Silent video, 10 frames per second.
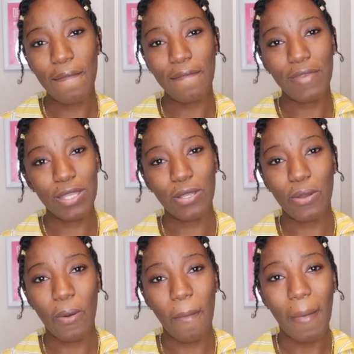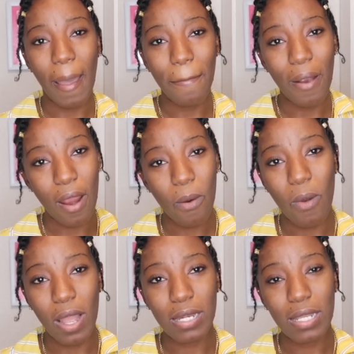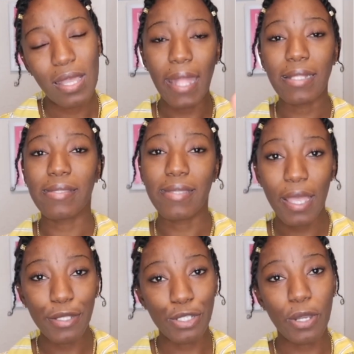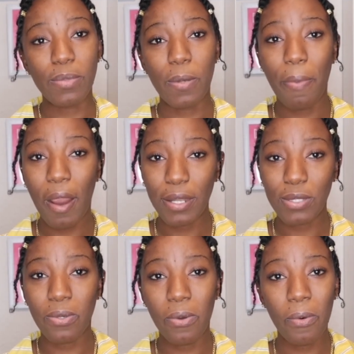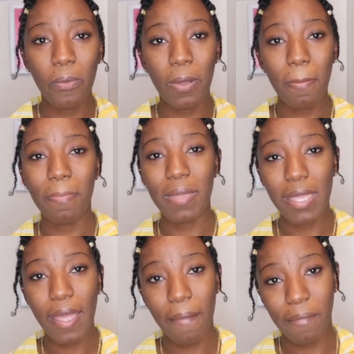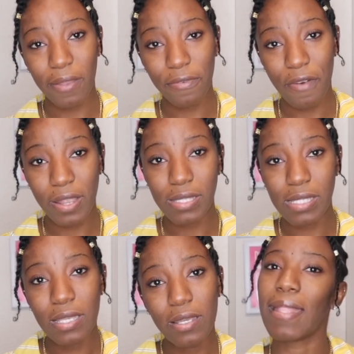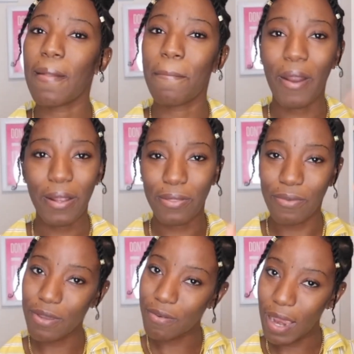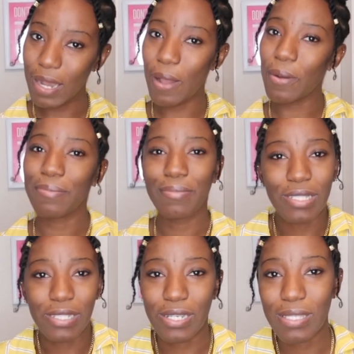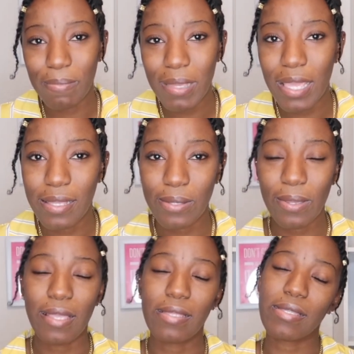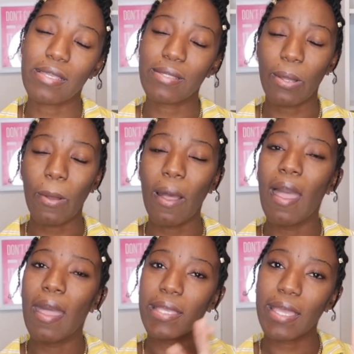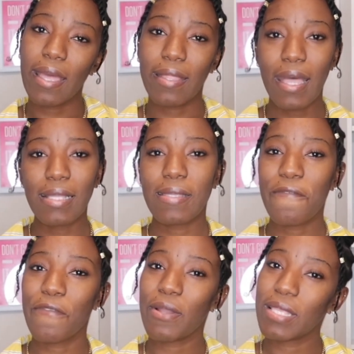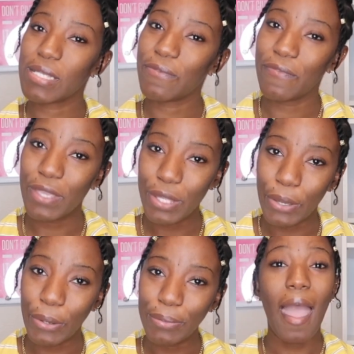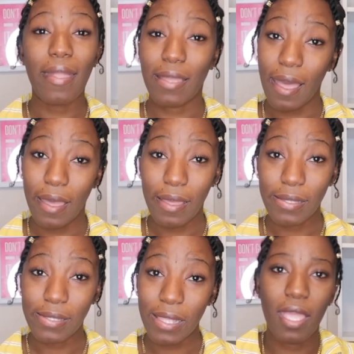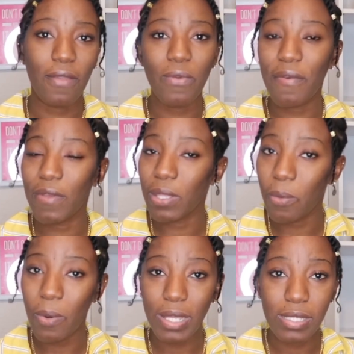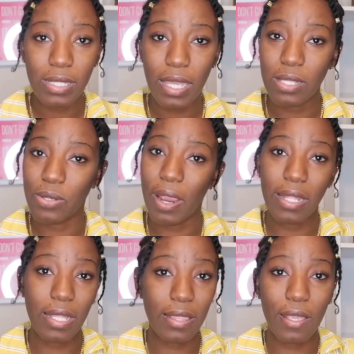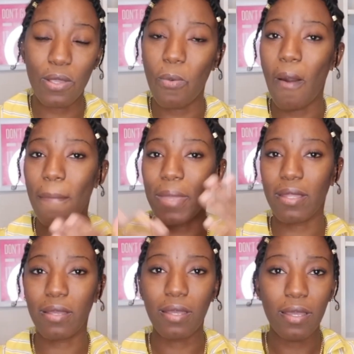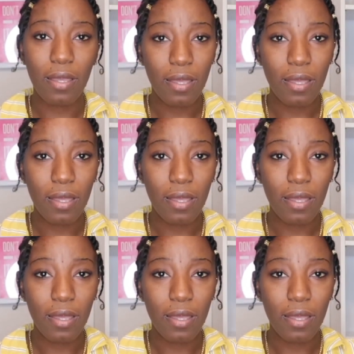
video, my part 1, and then jump to part 2 with me and my friends, and then part 3 right now it's just me, as you can see. So yeah, that's it for this video. And guys, if you have any questions or anything you want me to